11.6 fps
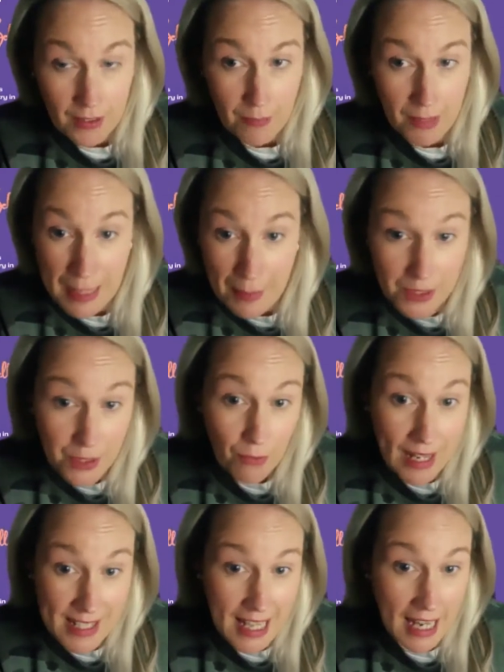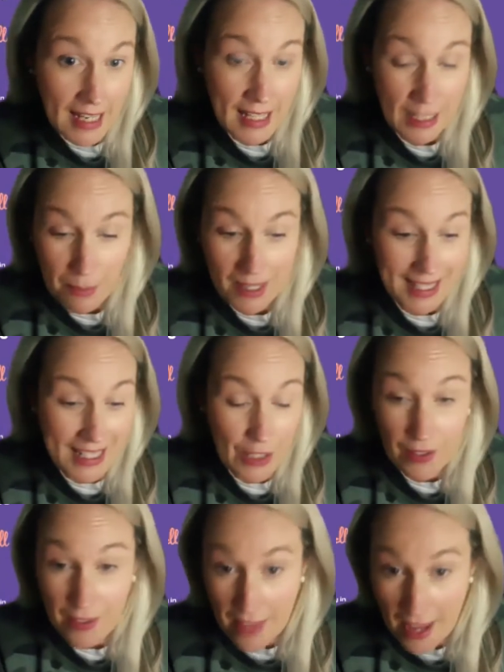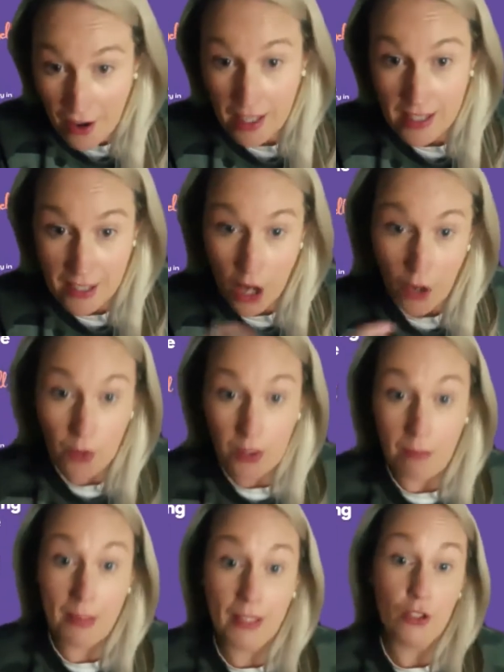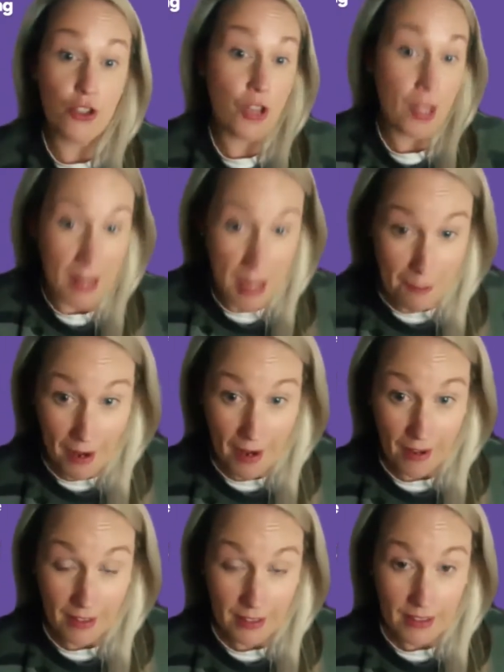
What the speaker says: Being able to raise a little bit here and there is not going to build you an empire.